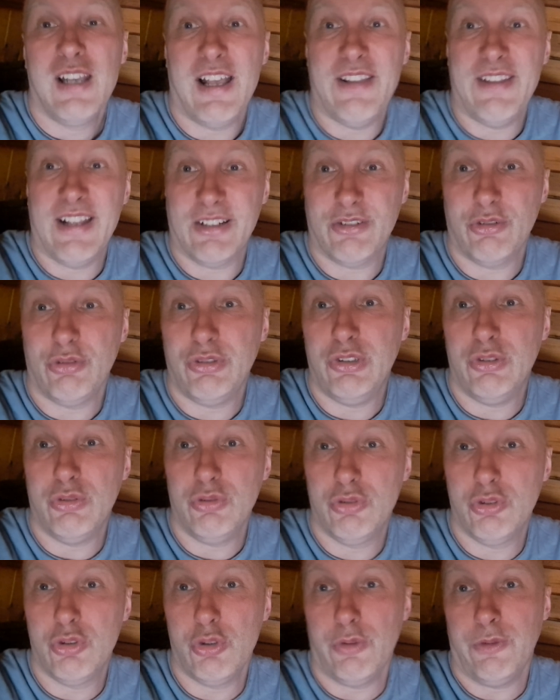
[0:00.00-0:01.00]
and that's on the
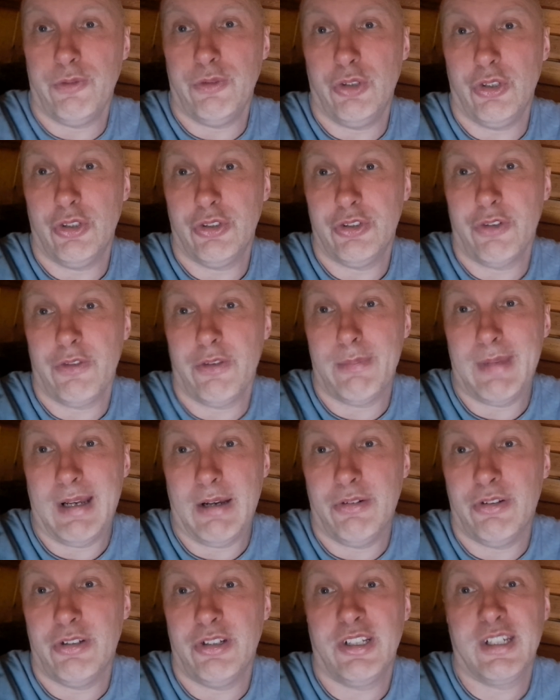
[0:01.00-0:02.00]
uncut version of the
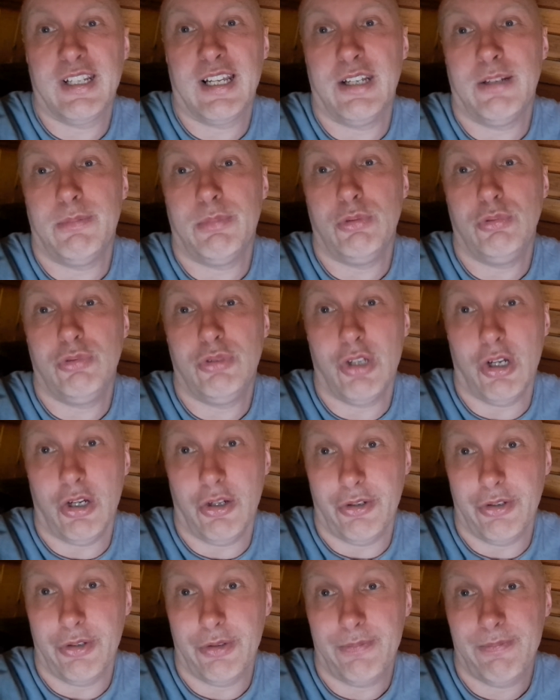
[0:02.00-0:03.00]
Mountain of the Cannibal
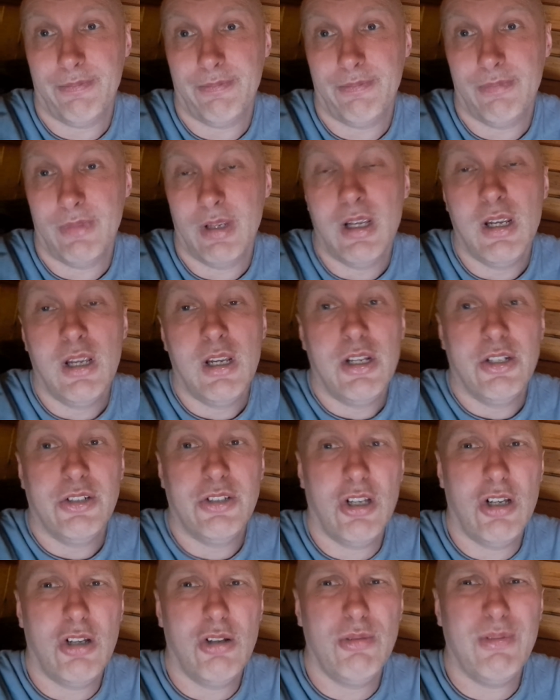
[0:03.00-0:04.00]
God.
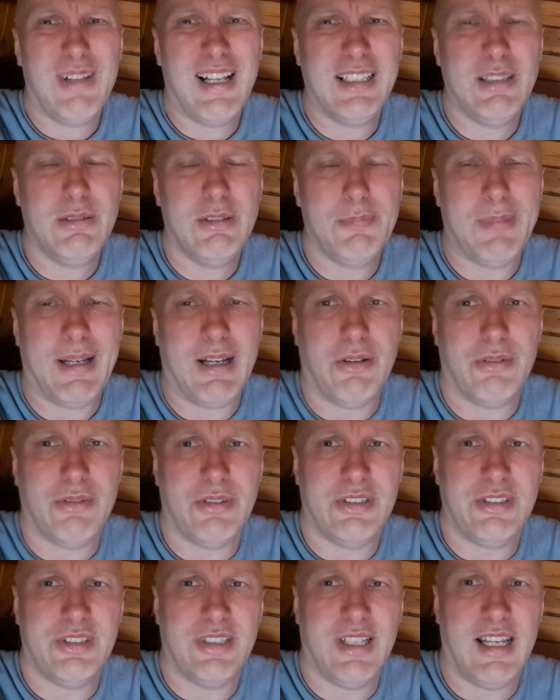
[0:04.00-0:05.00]
So, as I was about
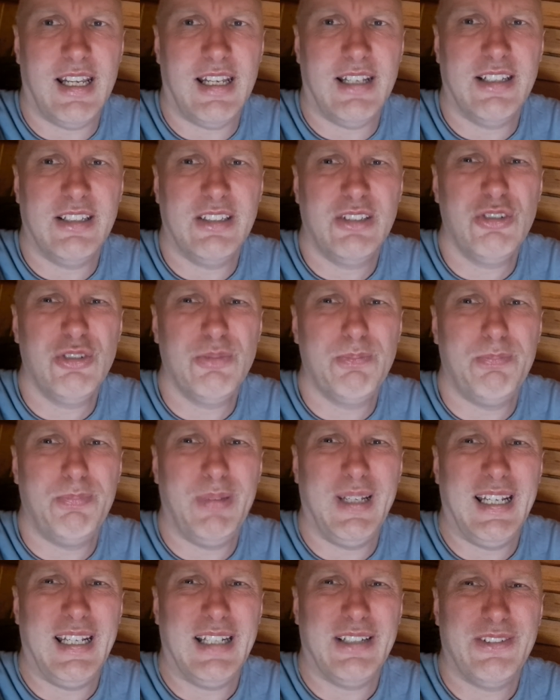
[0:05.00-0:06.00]
to say, there's good
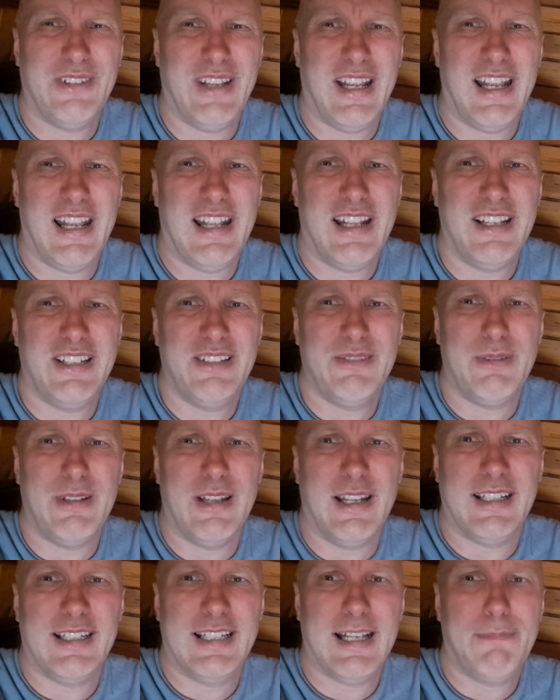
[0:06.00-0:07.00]
bits where there's
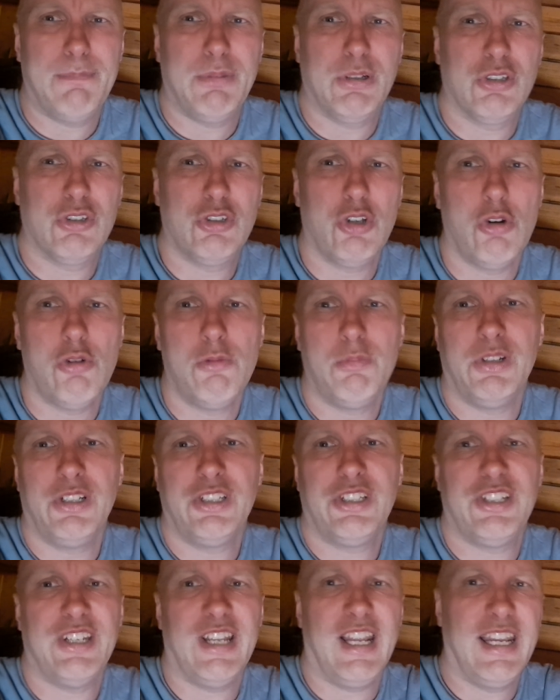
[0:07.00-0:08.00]
a tap of
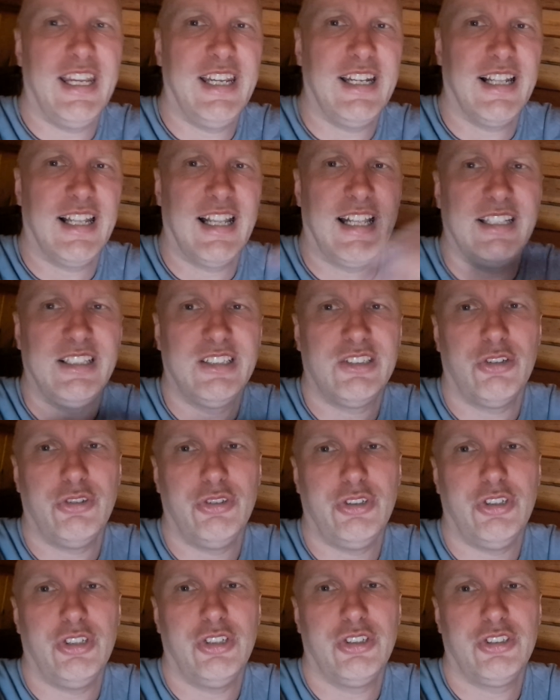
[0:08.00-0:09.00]
snake lands
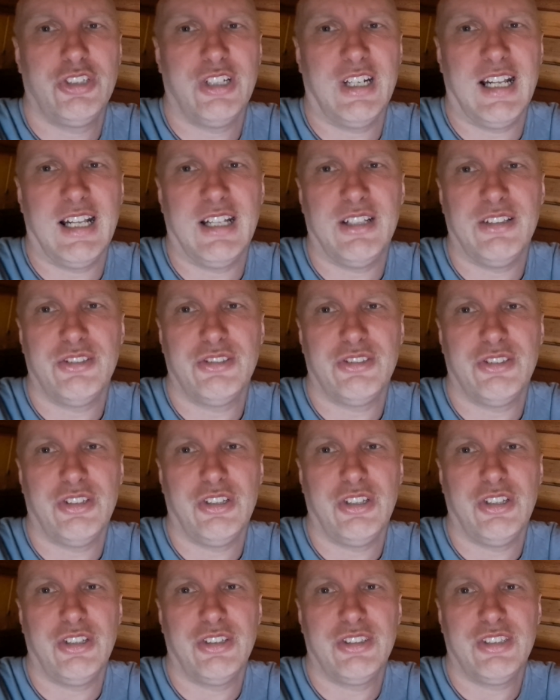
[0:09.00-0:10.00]
on Ursula
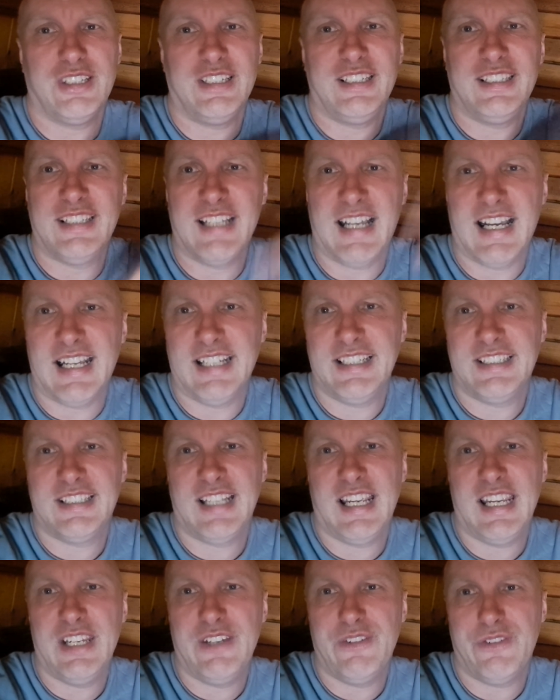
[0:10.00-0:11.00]
Andress, and his die
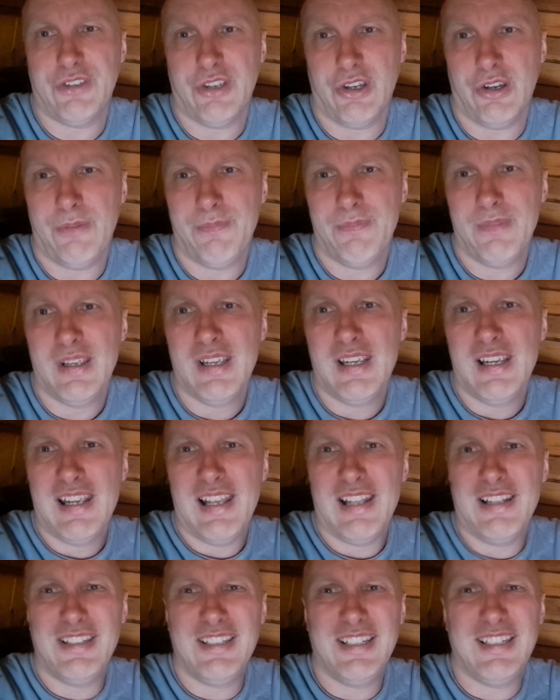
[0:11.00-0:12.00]
saves her.
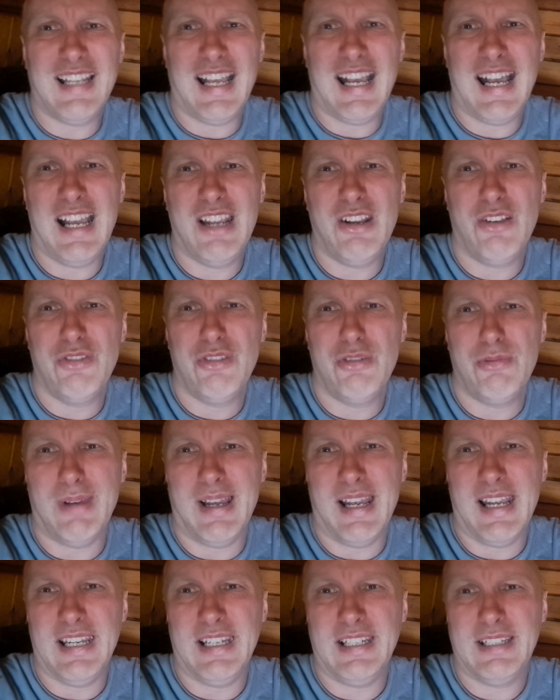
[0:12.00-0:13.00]
And there's a die on the
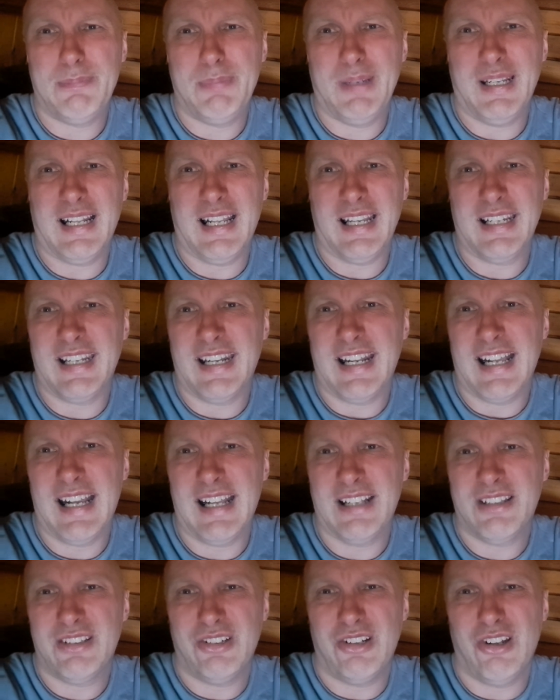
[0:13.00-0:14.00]
way, it's a bit like an
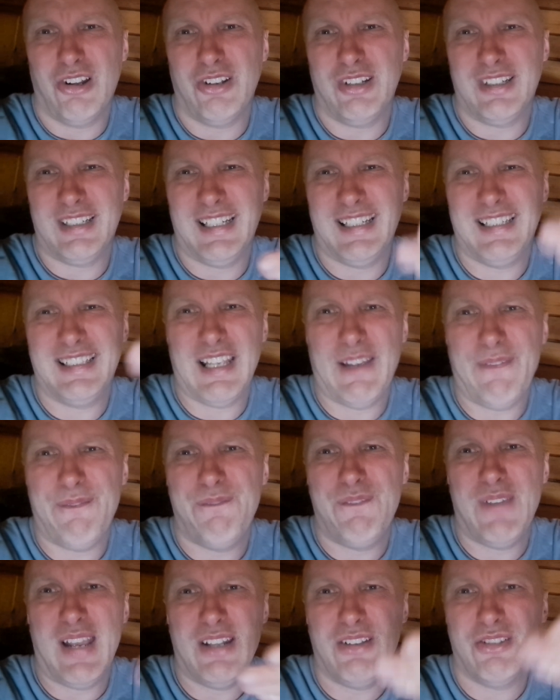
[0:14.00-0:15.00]
archaeologist at
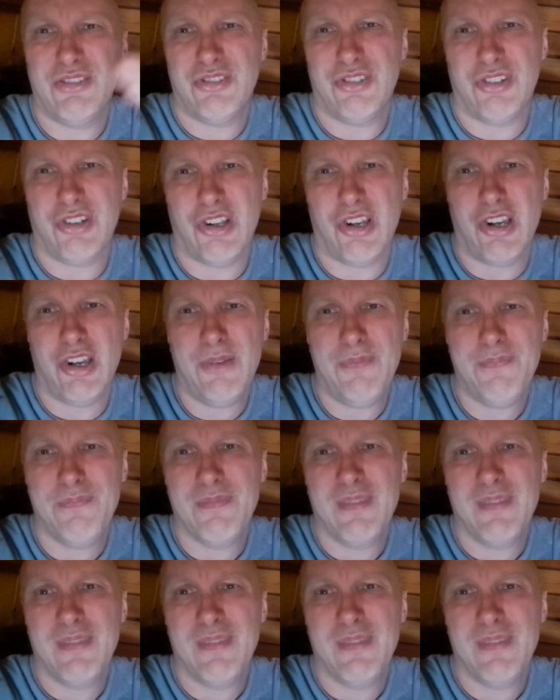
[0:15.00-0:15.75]
Fencer. I